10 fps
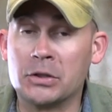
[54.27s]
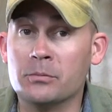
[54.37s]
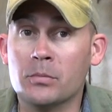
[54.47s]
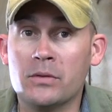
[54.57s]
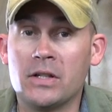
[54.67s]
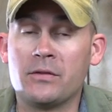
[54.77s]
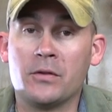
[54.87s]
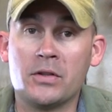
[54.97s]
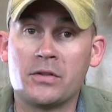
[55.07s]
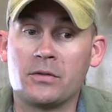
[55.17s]
Couldn't move any
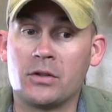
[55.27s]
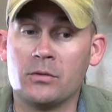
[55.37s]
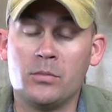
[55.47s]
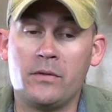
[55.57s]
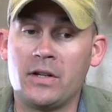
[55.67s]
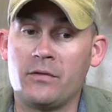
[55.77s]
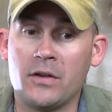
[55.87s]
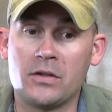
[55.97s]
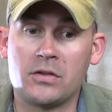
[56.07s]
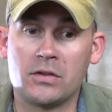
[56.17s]
fish. Couldn't move any
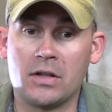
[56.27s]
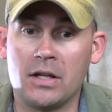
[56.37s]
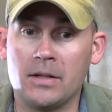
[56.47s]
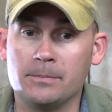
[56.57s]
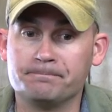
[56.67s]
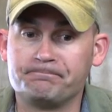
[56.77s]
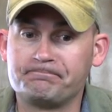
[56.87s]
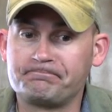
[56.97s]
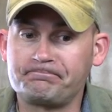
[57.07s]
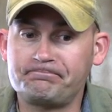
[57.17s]
fish. Um,
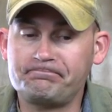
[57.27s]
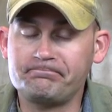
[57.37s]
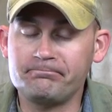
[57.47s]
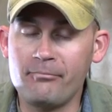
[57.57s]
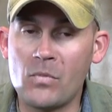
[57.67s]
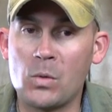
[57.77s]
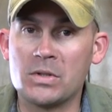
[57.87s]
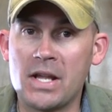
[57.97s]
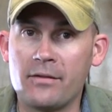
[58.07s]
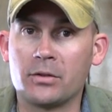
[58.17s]

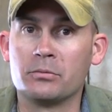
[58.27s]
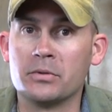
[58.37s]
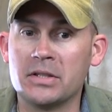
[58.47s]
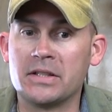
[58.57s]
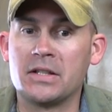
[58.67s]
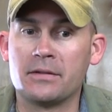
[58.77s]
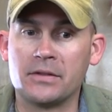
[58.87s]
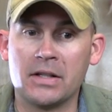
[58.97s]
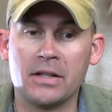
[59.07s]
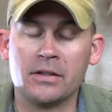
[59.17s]
was having a really
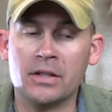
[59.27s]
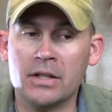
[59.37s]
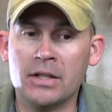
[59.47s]
tough day.